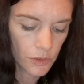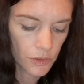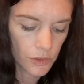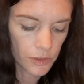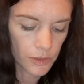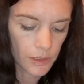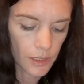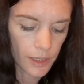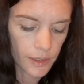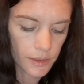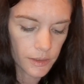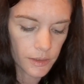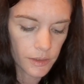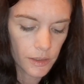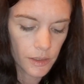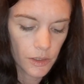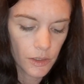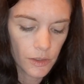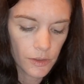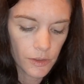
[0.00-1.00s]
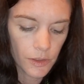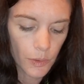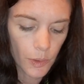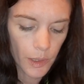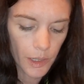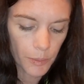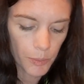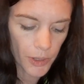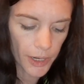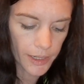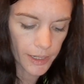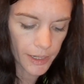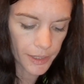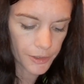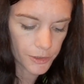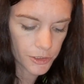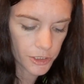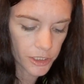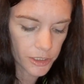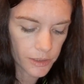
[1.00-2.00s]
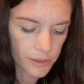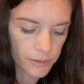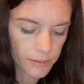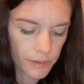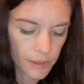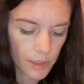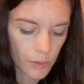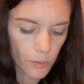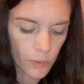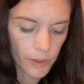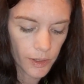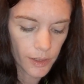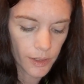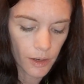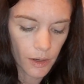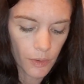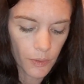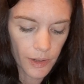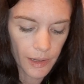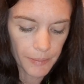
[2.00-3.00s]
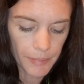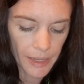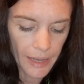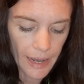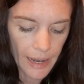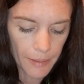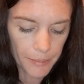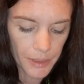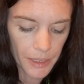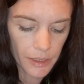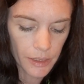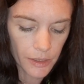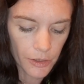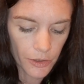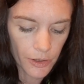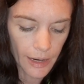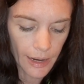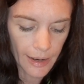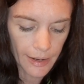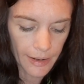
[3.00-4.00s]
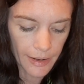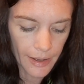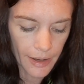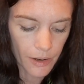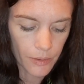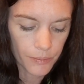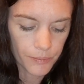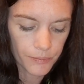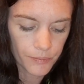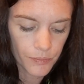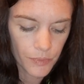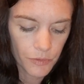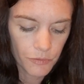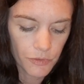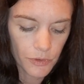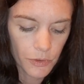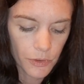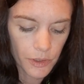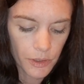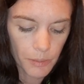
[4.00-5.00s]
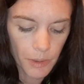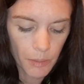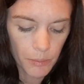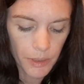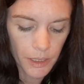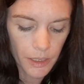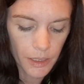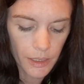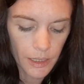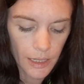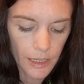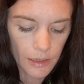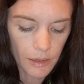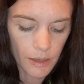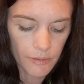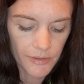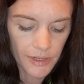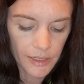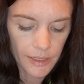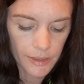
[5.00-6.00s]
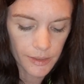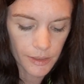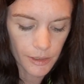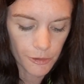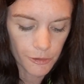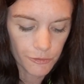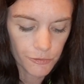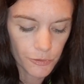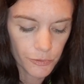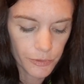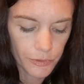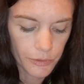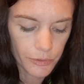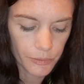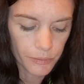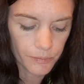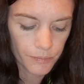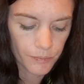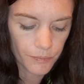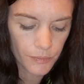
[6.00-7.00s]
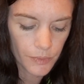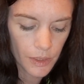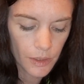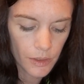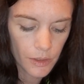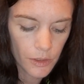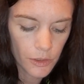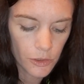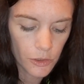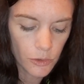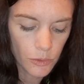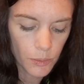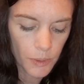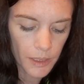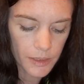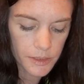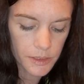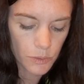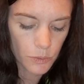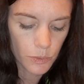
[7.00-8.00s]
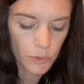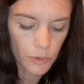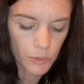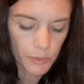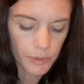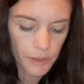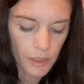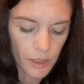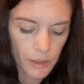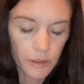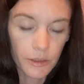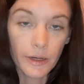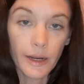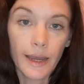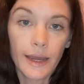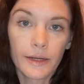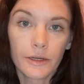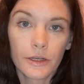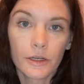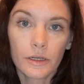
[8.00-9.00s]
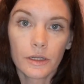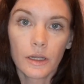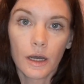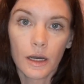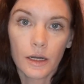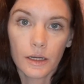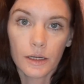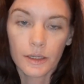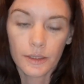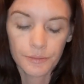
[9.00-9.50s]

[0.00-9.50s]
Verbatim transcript: Good luck. You are a bright energy. Let worry go and be happy here and now. Feel good about being a loving and colorful you. You bless the world with color and good luck.